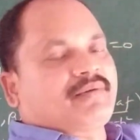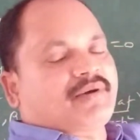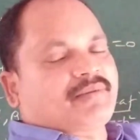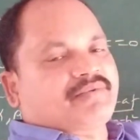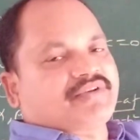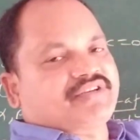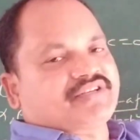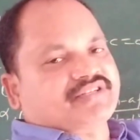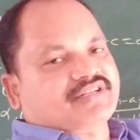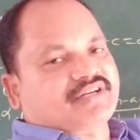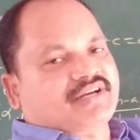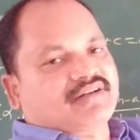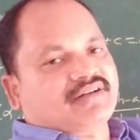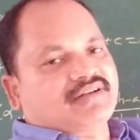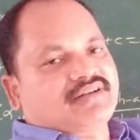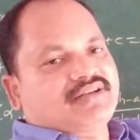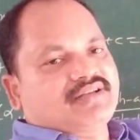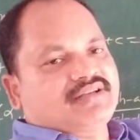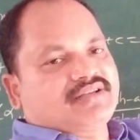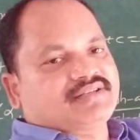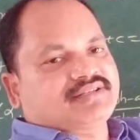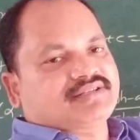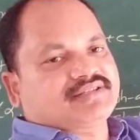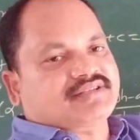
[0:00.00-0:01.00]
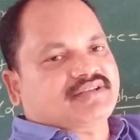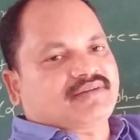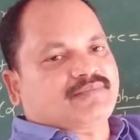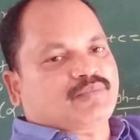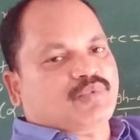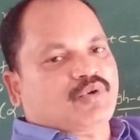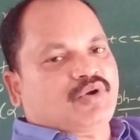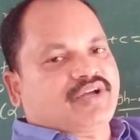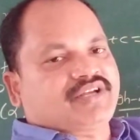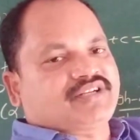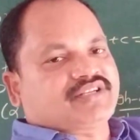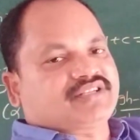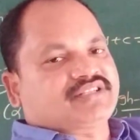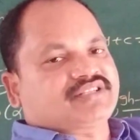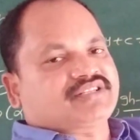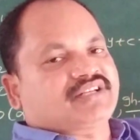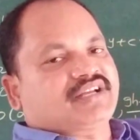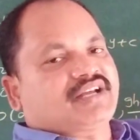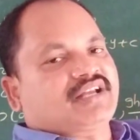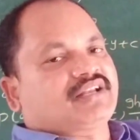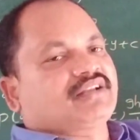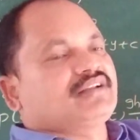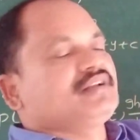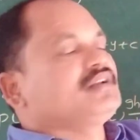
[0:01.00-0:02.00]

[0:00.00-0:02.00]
beta. Some point is there,